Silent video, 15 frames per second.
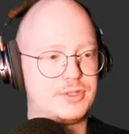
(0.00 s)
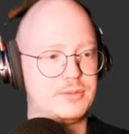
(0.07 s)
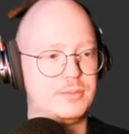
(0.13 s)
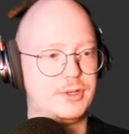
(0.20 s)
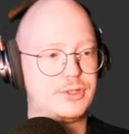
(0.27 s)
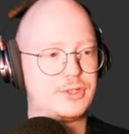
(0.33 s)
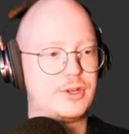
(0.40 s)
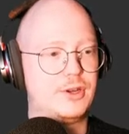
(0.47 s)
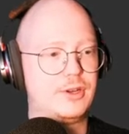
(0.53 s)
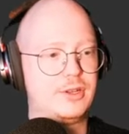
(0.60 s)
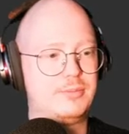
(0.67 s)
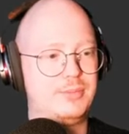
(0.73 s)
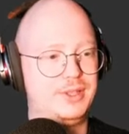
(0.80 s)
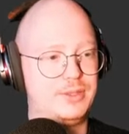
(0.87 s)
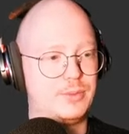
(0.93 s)
smudge guard,
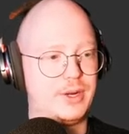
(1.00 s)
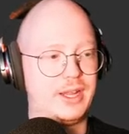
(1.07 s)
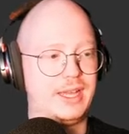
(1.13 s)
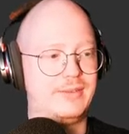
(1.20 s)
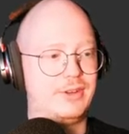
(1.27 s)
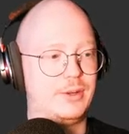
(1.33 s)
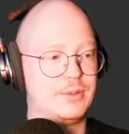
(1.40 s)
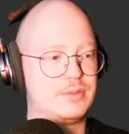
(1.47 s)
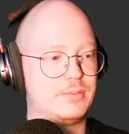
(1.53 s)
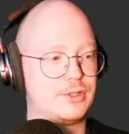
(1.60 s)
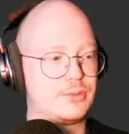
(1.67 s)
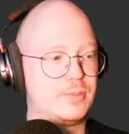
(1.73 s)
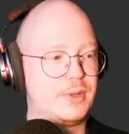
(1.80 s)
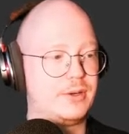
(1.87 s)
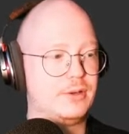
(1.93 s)
but the one I have now is
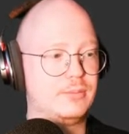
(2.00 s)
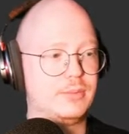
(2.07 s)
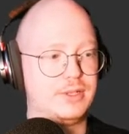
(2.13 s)
much better,